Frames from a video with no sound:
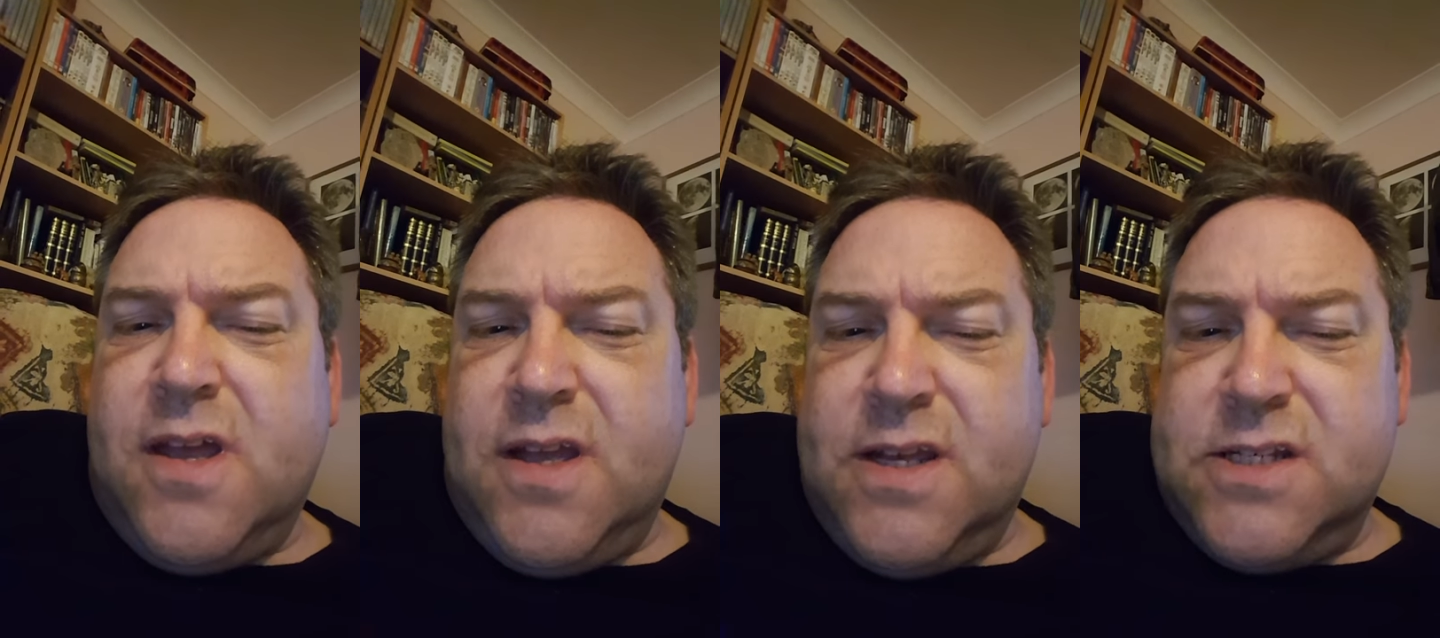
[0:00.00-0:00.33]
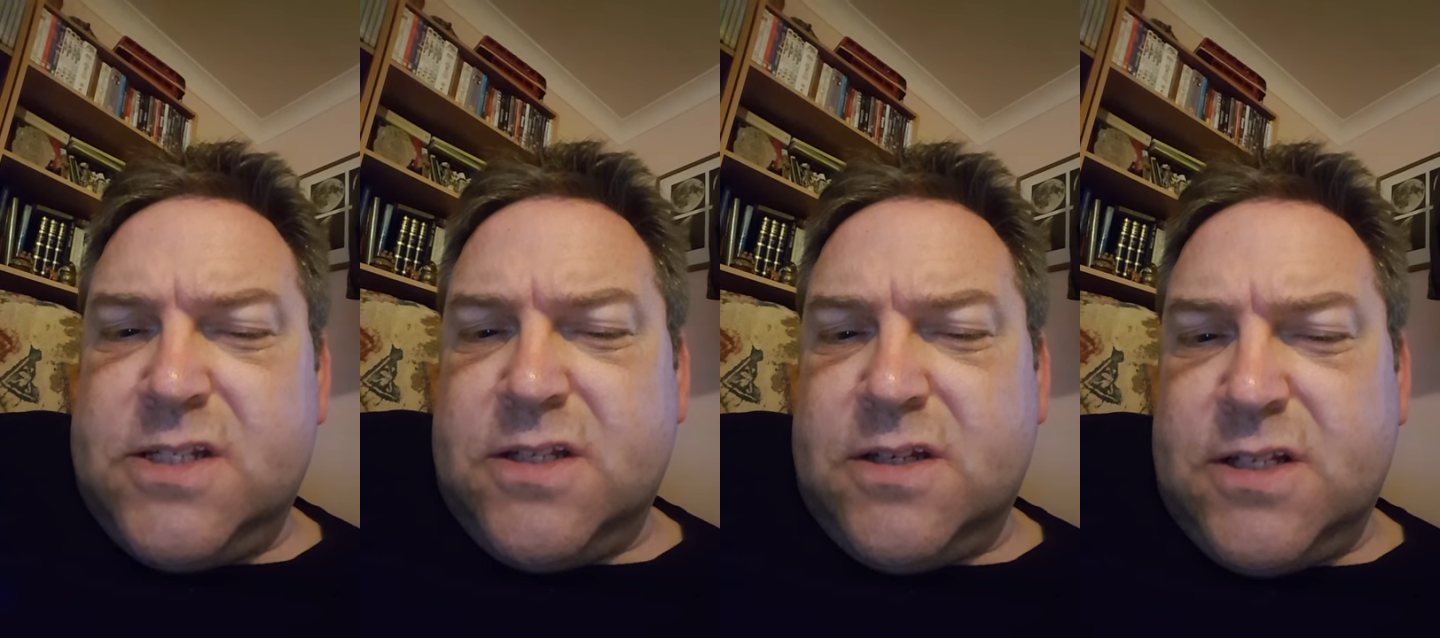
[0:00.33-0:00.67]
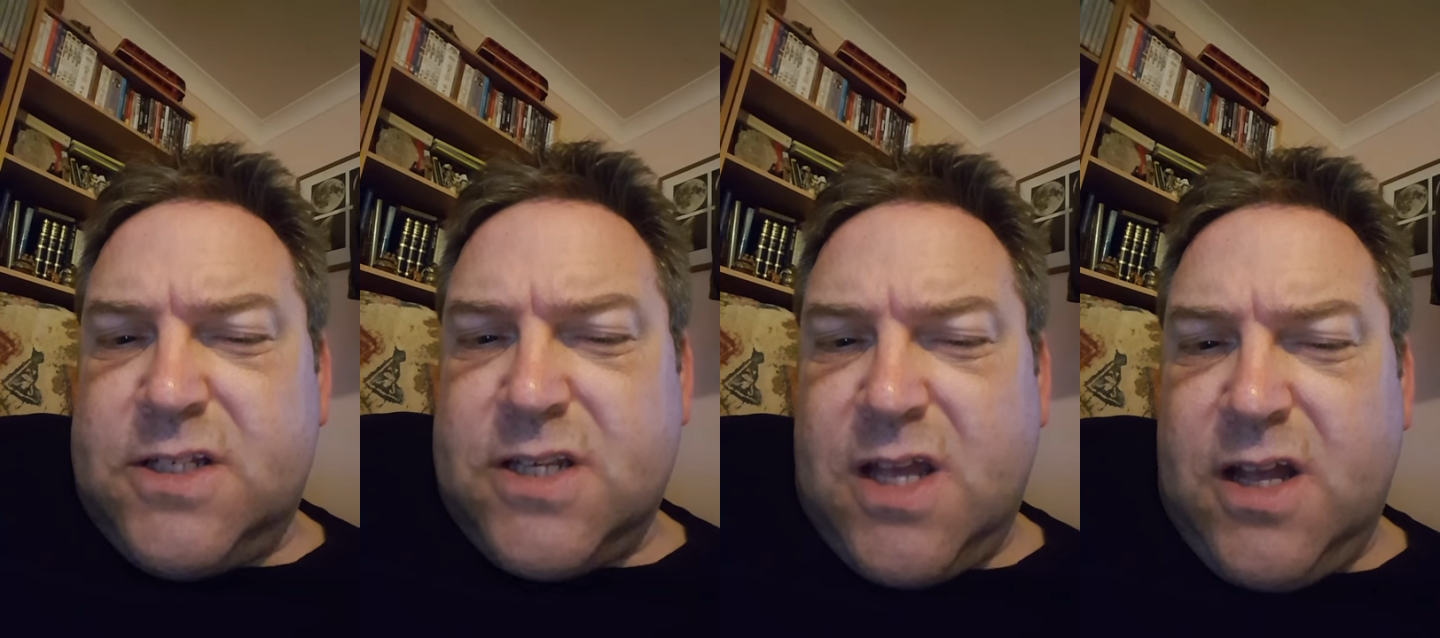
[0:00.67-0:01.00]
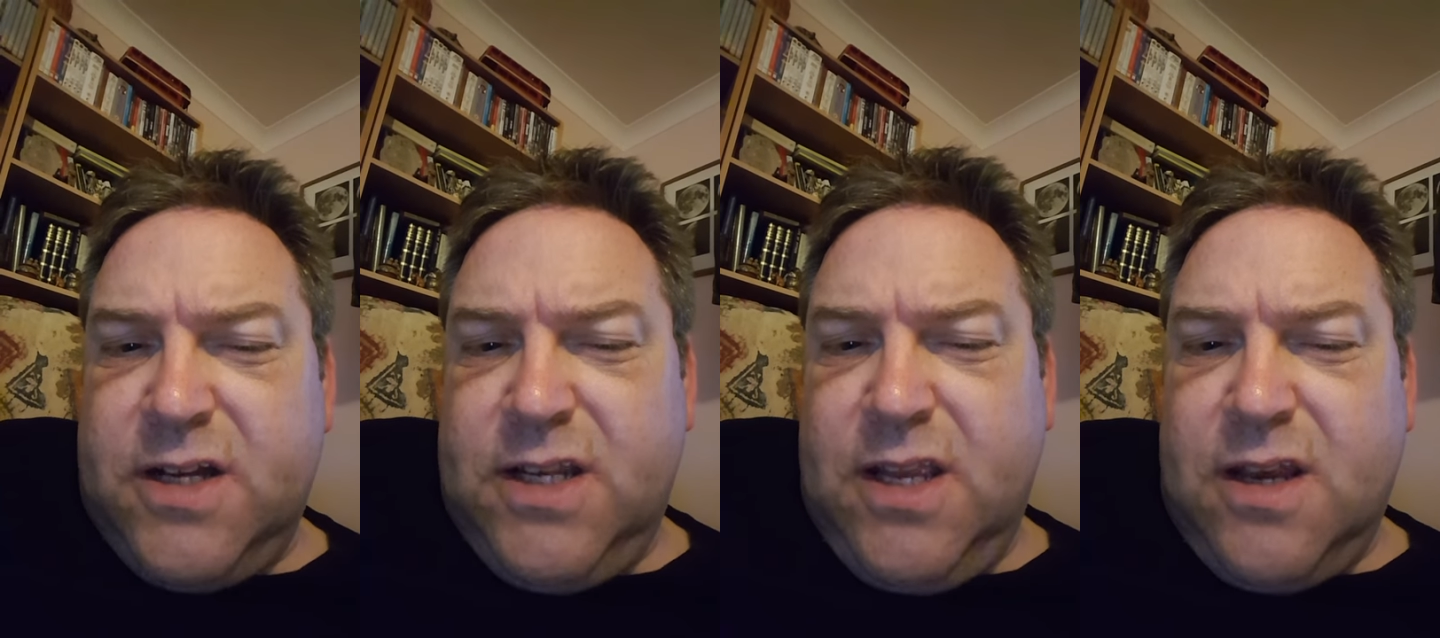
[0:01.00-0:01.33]
is
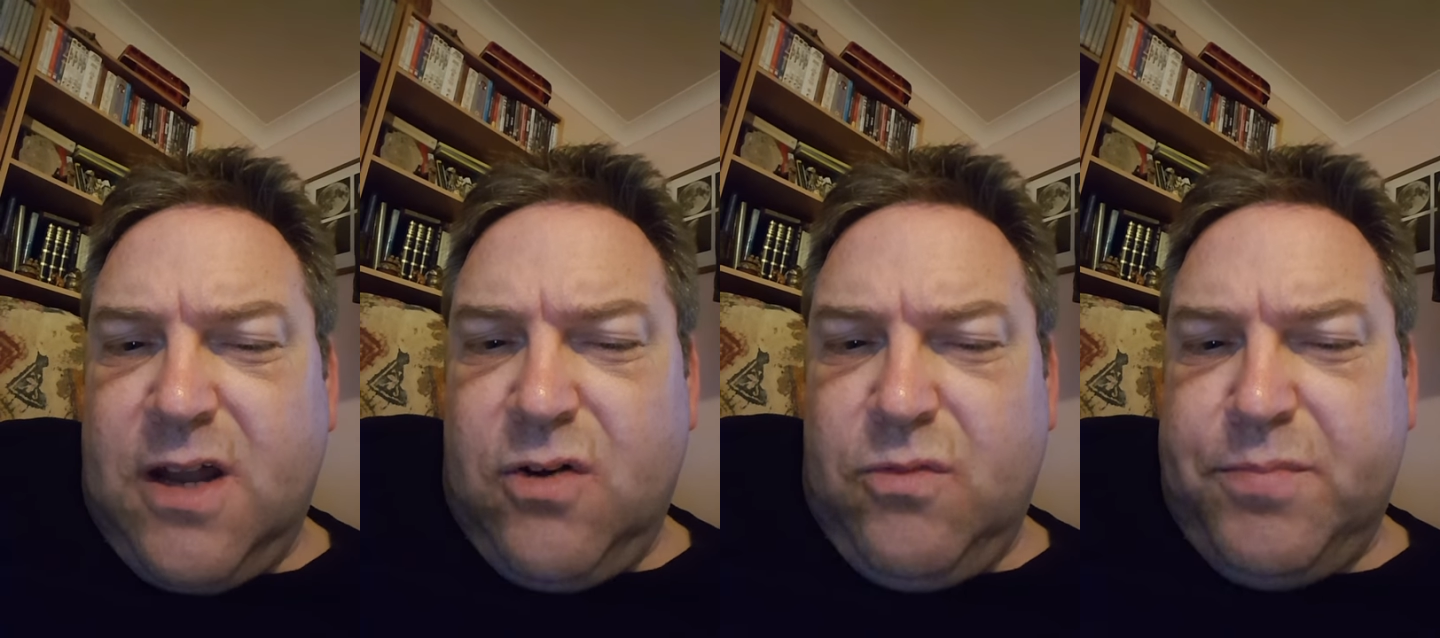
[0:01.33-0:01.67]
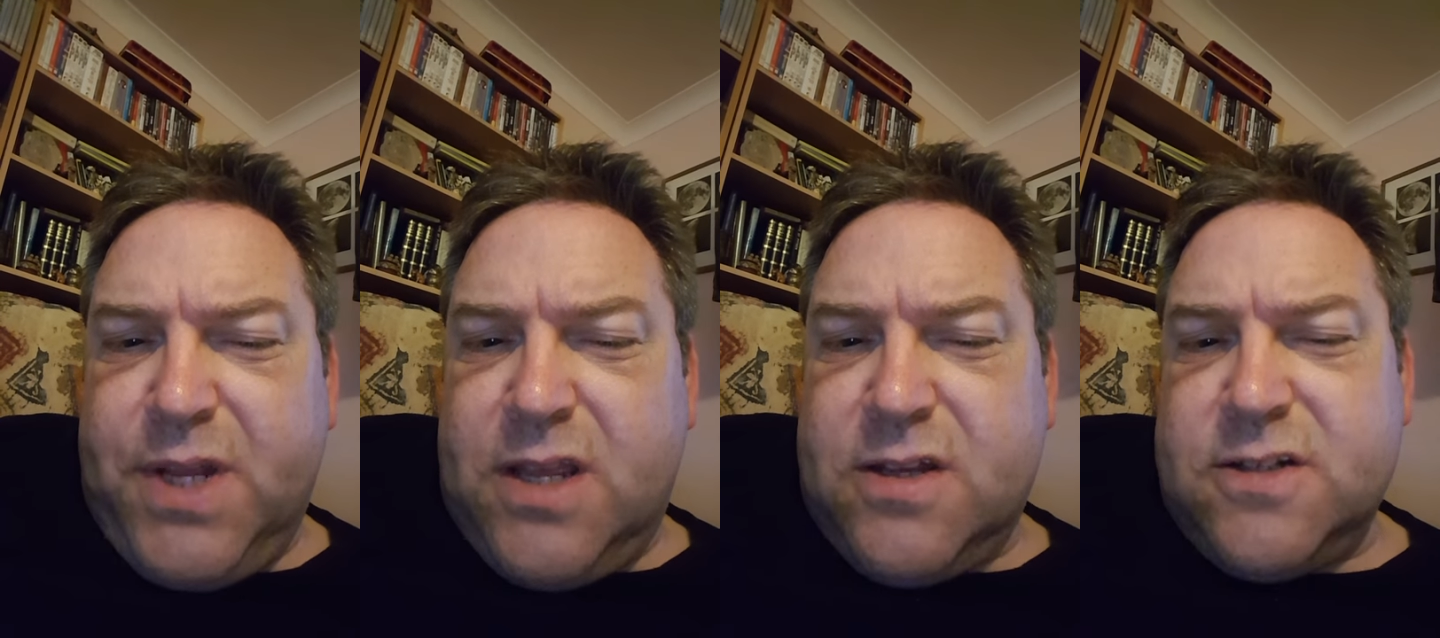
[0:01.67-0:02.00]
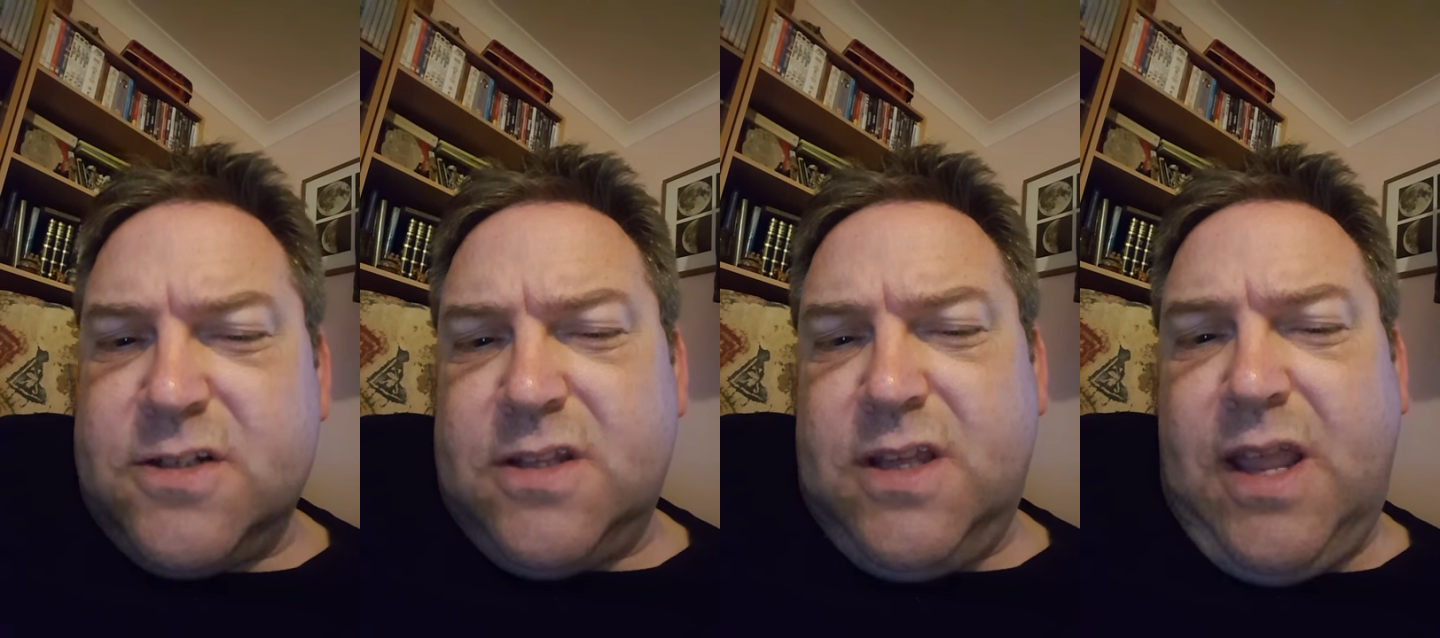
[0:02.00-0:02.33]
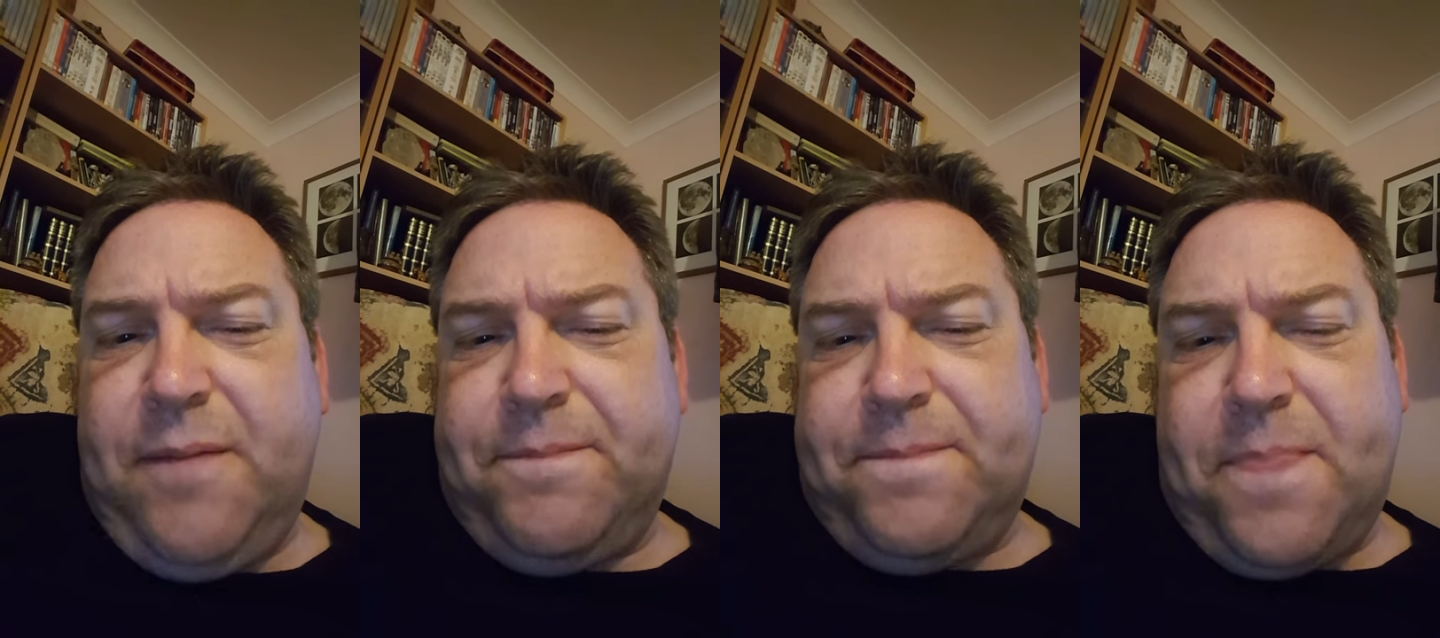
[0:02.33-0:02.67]
that because of the